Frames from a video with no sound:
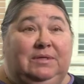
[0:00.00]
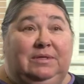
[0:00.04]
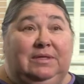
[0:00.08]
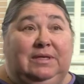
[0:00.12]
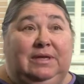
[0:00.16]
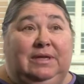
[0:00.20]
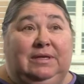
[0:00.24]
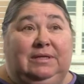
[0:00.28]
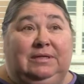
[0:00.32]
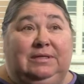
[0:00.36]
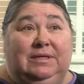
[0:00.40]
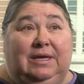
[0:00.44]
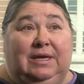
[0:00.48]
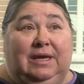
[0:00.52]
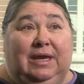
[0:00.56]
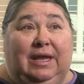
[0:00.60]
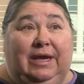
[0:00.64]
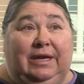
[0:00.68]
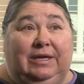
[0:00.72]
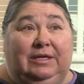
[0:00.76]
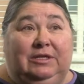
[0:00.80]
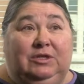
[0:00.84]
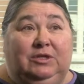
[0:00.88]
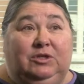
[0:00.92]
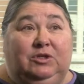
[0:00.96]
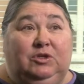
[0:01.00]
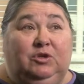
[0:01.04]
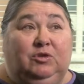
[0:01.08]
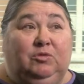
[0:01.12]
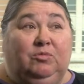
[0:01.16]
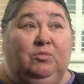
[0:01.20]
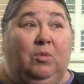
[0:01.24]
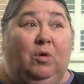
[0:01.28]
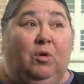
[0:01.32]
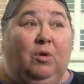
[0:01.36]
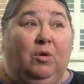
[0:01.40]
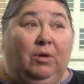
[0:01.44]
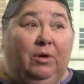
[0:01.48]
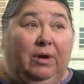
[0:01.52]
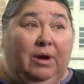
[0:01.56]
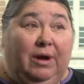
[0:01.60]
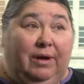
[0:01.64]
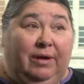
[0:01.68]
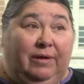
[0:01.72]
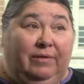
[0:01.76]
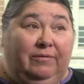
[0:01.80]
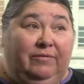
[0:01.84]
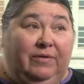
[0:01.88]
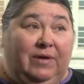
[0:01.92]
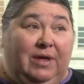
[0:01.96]
of things I'd like to do more
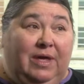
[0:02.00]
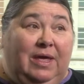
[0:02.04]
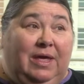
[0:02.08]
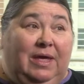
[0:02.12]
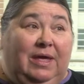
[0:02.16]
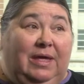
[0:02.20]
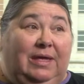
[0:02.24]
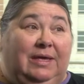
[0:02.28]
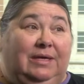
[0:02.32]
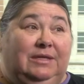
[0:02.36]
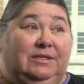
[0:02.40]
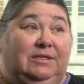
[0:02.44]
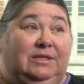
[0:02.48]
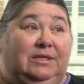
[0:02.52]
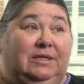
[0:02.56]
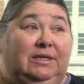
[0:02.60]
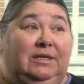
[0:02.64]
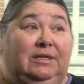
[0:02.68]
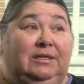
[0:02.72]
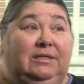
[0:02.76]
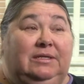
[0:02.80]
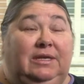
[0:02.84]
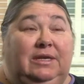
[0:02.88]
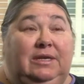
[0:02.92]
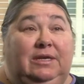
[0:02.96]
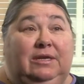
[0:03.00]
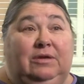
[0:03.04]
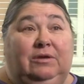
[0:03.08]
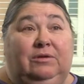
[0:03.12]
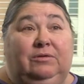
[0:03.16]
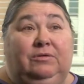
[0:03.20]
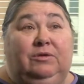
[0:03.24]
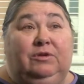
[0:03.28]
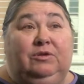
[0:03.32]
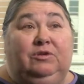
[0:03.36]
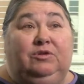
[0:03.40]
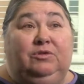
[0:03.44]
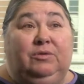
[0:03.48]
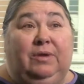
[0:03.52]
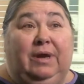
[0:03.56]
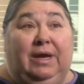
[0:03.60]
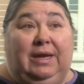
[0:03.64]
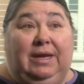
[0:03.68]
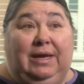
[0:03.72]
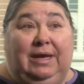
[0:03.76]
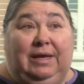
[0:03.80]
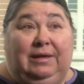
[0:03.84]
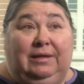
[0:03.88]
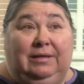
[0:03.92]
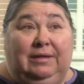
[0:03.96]
of is to continue the
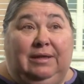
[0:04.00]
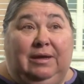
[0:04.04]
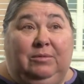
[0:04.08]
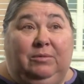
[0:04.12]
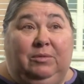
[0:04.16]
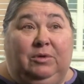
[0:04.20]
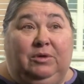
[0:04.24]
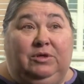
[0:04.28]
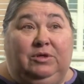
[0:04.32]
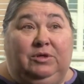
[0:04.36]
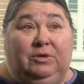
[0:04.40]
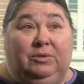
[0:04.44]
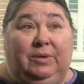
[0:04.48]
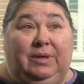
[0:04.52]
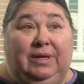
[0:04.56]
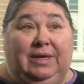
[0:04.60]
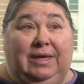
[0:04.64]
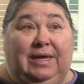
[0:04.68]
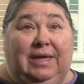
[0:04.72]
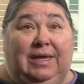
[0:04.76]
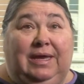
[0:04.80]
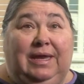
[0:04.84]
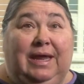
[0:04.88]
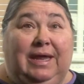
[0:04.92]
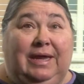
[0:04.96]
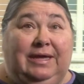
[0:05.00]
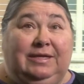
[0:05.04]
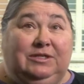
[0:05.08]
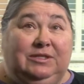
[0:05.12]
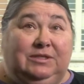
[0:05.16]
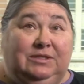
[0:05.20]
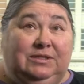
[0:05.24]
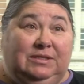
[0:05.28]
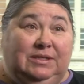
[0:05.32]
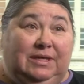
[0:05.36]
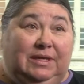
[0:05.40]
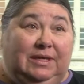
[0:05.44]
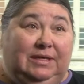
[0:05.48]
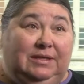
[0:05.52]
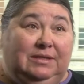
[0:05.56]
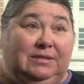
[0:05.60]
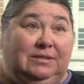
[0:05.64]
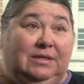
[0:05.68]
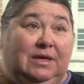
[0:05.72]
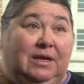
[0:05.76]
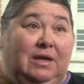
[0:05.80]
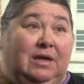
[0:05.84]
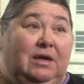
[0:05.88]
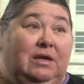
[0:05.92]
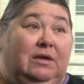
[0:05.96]
training that we're doing in
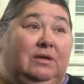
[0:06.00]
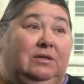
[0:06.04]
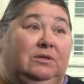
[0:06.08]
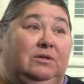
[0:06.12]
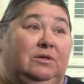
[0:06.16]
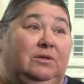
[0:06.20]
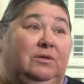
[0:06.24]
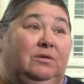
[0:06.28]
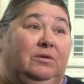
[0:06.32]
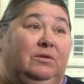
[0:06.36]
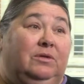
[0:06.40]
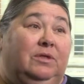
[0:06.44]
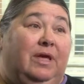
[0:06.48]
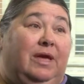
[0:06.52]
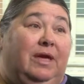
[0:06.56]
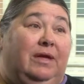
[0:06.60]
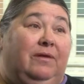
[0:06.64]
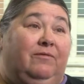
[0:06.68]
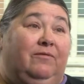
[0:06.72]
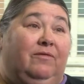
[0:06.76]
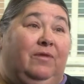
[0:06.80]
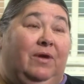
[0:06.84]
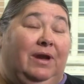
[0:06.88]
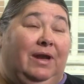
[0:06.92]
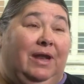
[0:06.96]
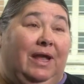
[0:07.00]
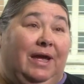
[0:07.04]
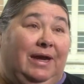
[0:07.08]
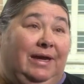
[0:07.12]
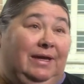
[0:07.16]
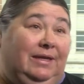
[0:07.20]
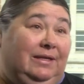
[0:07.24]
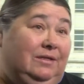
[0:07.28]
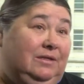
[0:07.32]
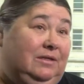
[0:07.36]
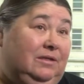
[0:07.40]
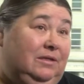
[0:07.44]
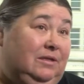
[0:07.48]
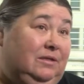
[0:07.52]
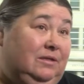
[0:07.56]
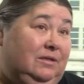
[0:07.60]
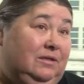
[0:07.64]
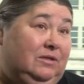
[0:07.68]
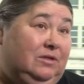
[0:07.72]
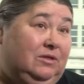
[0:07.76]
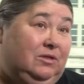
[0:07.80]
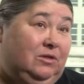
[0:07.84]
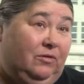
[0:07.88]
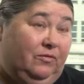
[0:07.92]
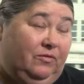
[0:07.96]
agencies so that frontline
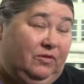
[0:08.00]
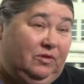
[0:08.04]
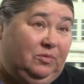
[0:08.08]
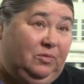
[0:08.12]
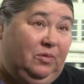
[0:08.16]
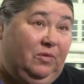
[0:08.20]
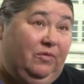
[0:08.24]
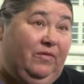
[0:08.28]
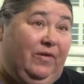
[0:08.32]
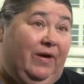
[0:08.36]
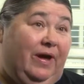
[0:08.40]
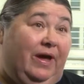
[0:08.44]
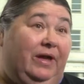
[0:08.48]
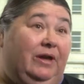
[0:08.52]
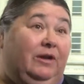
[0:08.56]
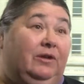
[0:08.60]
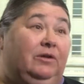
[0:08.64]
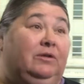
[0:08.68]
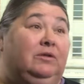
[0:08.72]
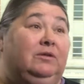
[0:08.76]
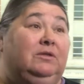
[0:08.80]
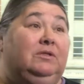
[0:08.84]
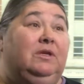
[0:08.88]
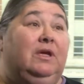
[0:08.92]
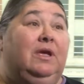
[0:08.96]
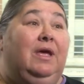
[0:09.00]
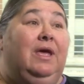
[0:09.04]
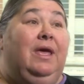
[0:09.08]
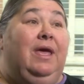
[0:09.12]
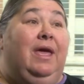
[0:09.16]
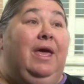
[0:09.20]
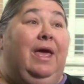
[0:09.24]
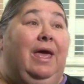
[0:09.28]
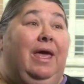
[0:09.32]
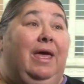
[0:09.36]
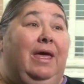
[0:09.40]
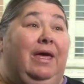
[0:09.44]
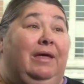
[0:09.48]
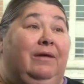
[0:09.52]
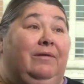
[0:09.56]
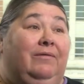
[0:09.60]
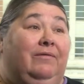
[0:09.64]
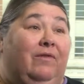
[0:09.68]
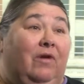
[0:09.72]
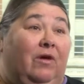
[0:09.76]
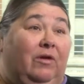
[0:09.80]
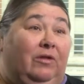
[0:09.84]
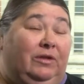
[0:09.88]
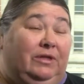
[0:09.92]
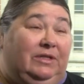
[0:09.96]
service providers and
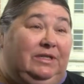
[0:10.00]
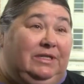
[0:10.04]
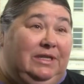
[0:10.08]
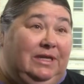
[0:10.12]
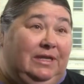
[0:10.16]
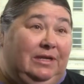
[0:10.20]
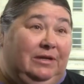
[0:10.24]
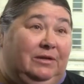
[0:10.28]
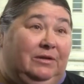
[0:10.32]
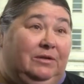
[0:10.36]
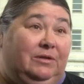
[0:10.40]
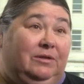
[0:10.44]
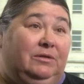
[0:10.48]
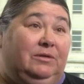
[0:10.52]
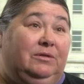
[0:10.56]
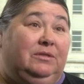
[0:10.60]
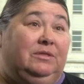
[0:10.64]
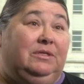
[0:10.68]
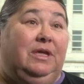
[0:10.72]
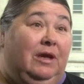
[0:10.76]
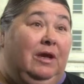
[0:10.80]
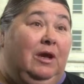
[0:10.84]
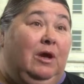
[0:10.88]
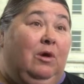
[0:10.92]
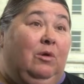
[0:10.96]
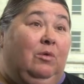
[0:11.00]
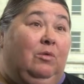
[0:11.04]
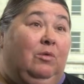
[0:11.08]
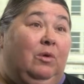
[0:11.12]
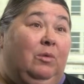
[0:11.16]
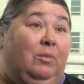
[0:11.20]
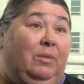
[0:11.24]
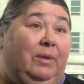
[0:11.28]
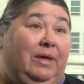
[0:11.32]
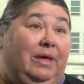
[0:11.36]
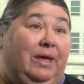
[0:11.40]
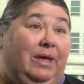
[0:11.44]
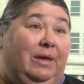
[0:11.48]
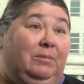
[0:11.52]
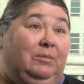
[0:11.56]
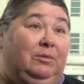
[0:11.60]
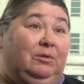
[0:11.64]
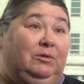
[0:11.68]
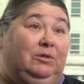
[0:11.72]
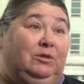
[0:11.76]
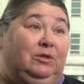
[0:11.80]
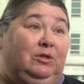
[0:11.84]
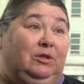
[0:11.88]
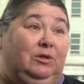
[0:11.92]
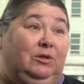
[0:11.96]
volunteers will be
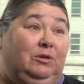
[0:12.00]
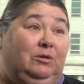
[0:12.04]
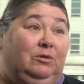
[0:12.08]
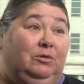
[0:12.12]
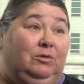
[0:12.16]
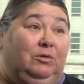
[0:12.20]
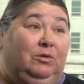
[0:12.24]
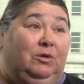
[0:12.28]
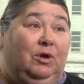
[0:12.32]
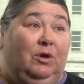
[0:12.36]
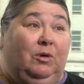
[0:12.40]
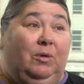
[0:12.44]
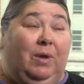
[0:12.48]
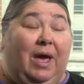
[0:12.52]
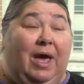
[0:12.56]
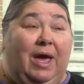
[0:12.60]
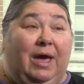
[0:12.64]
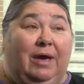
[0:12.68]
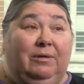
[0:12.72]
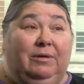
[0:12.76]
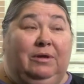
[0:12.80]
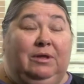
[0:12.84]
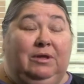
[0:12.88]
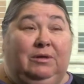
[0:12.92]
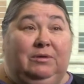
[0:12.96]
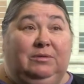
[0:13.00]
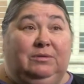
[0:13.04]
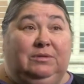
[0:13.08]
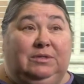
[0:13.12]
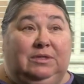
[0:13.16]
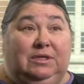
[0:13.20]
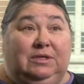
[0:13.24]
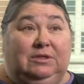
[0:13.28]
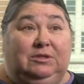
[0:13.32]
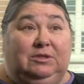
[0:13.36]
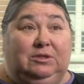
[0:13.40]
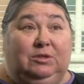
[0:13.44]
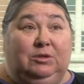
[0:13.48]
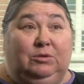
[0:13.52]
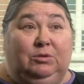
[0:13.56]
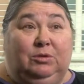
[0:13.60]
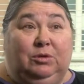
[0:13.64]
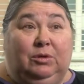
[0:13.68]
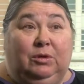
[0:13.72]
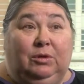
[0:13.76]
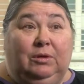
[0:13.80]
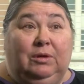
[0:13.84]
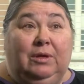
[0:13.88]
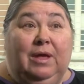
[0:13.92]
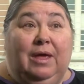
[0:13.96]
able to know how to use this
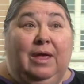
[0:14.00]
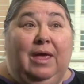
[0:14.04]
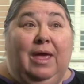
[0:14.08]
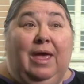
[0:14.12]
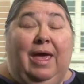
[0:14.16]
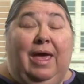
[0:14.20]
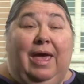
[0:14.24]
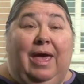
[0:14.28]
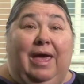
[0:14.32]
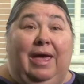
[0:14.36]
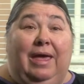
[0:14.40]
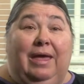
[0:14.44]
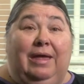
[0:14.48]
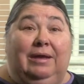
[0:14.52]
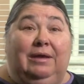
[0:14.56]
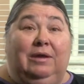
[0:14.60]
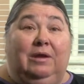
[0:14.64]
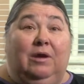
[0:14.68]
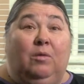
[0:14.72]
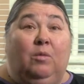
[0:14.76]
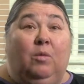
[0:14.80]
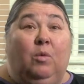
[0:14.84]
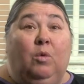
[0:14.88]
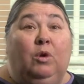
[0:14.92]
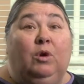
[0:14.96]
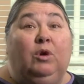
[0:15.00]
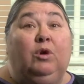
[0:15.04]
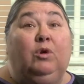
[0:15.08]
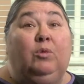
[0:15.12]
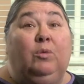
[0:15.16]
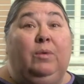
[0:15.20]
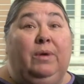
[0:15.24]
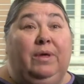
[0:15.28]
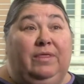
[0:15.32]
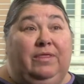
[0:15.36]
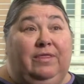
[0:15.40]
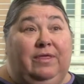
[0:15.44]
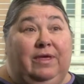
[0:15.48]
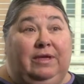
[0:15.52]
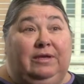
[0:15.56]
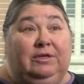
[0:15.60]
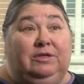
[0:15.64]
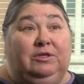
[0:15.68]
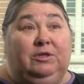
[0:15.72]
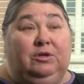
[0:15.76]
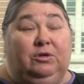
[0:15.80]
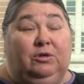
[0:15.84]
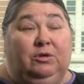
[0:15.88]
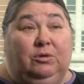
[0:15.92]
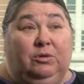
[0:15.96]
tool and work with it
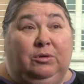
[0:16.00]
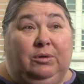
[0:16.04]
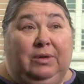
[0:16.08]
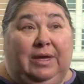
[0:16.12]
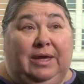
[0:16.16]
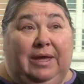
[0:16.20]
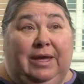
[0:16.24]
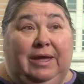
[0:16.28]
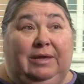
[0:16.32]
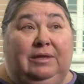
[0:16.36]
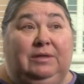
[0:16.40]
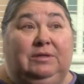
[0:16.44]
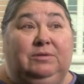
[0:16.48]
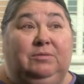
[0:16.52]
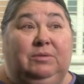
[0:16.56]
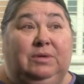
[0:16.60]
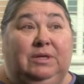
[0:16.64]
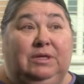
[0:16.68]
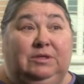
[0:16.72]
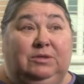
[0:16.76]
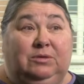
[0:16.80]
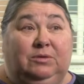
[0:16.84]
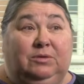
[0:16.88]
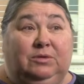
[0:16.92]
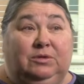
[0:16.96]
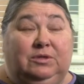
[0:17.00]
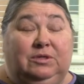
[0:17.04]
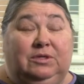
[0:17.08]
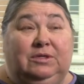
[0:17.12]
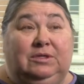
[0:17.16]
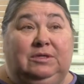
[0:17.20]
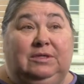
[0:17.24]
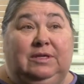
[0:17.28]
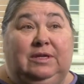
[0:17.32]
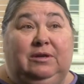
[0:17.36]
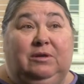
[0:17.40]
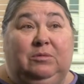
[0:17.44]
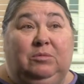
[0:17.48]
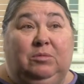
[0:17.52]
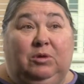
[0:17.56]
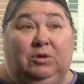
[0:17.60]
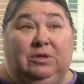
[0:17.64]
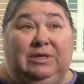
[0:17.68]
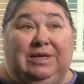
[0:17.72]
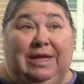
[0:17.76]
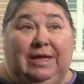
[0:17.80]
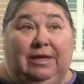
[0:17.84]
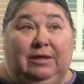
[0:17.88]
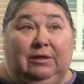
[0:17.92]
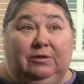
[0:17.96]
to create resources that are
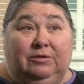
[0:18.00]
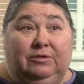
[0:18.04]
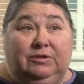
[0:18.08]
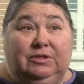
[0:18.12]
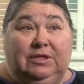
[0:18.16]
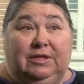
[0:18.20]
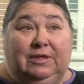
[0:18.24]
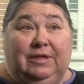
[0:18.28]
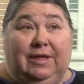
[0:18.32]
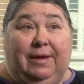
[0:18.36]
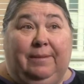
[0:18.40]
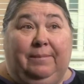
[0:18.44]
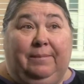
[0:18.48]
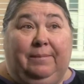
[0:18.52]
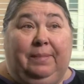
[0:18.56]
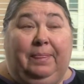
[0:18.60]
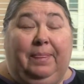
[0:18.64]
more tailored to them.